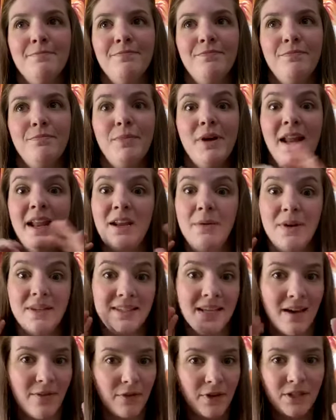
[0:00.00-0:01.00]
But anyways,
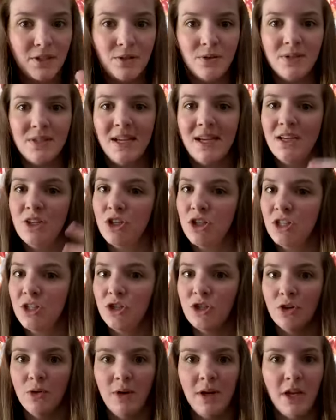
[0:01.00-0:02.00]
every Tuesday she's
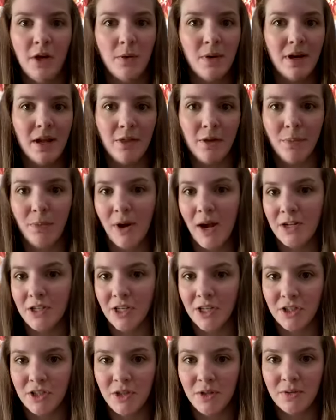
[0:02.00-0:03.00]
showing you another
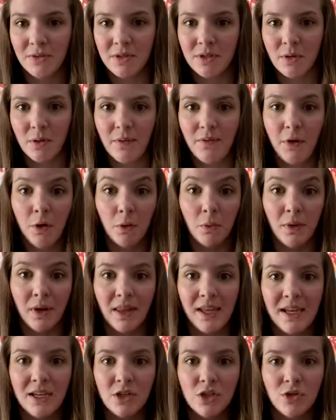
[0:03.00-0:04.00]
project too. So if you're
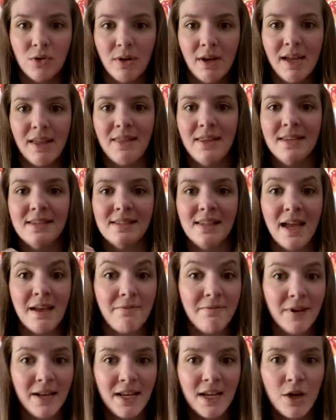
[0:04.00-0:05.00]
really enjoying these live
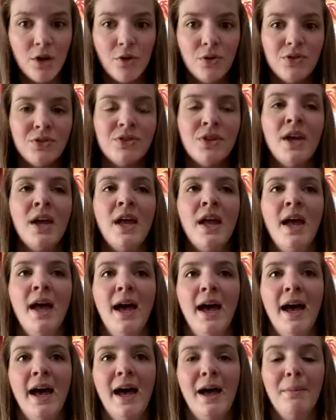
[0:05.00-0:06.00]
videos,
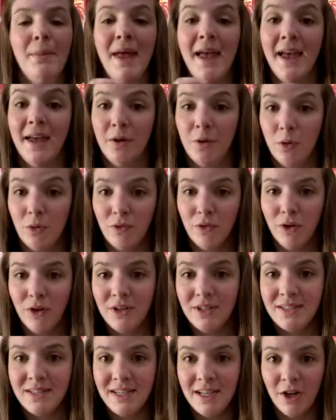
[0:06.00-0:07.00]
head over,
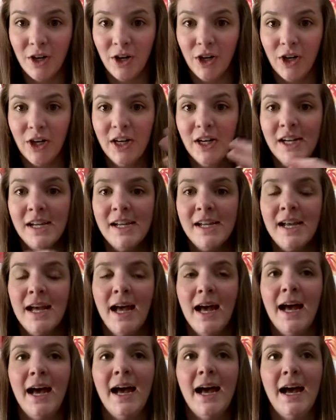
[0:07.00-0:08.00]
see her.
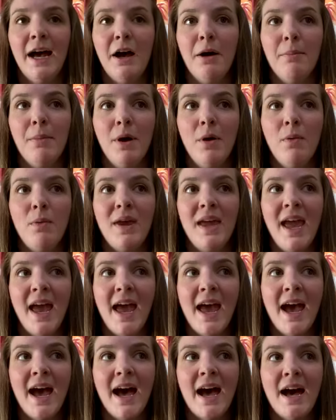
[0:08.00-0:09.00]
We
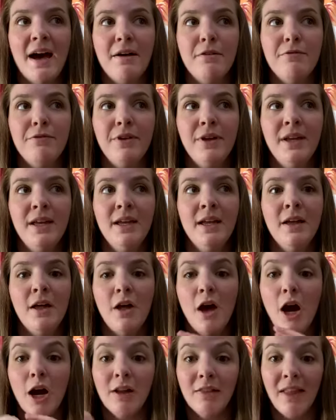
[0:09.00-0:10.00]
have
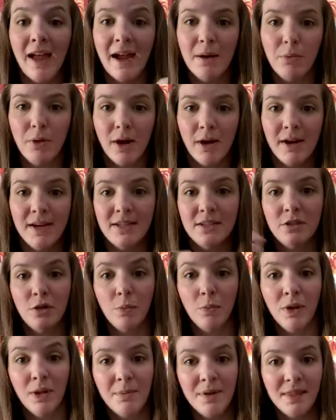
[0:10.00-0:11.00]
our libraries. So
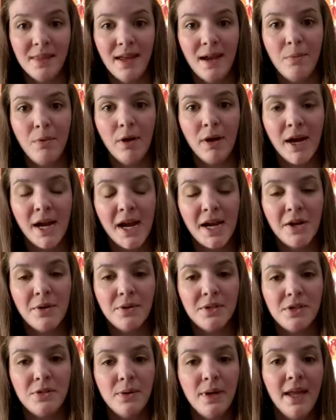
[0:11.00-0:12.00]
Plymouth Library I know is
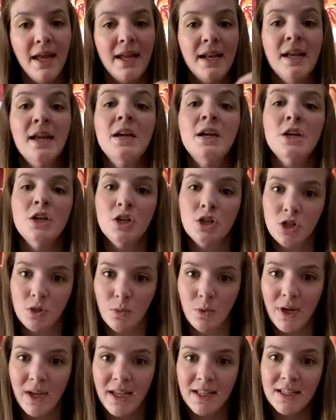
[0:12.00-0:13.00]
doing it.
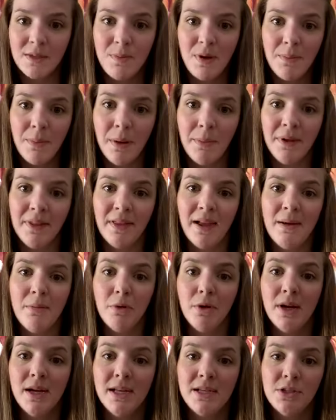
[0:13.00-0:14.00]
Sheboygan's Mead Public
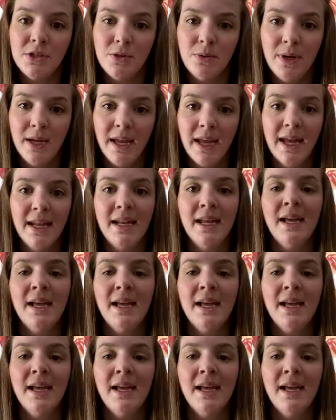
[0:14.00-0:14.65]
Library is doing it.